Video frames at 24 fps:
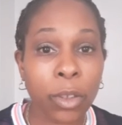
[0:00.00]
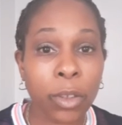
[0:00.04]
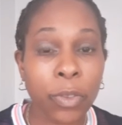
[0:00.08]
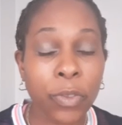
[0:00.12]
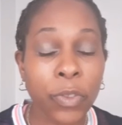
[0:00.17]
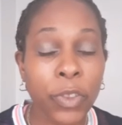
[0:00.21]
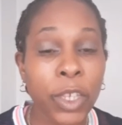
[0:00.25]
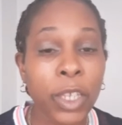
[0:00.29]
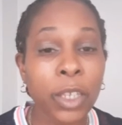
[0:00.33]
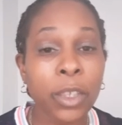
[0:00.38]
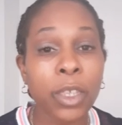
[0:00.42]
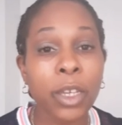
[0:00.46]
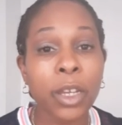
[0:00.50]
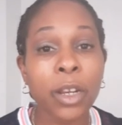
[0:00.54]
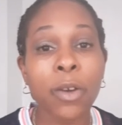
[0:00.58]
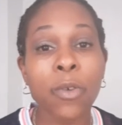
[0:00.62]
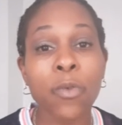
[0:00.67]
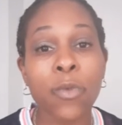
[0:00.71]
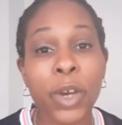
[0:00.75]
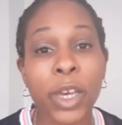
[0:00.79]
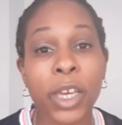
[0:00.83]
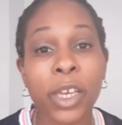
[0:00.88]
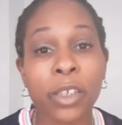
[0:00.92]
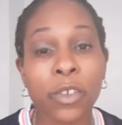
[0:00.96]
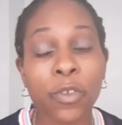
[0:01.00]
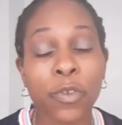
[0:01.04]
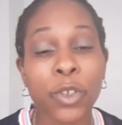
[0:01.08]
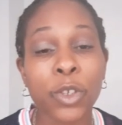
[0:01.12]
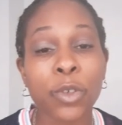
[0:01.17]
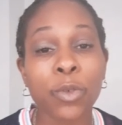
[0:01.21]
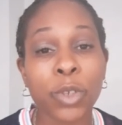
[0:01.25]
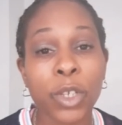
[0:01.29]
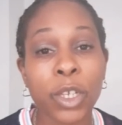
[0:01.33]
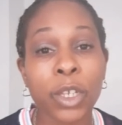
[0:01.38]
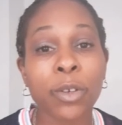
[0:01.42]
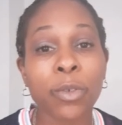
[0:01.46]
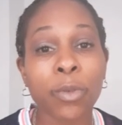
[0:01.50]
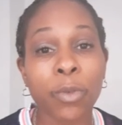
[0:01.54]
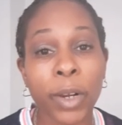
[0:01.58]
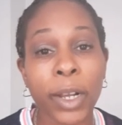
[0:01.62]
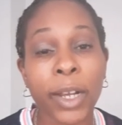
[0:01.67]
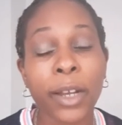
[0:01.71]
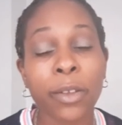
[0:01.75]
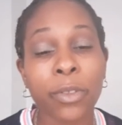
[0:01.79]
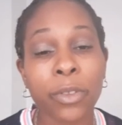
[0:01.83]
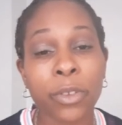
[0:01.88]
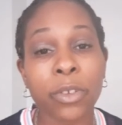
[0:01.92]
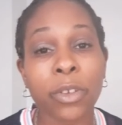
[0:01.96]
then there are ways for you to get
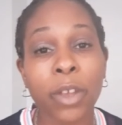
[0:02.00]
around this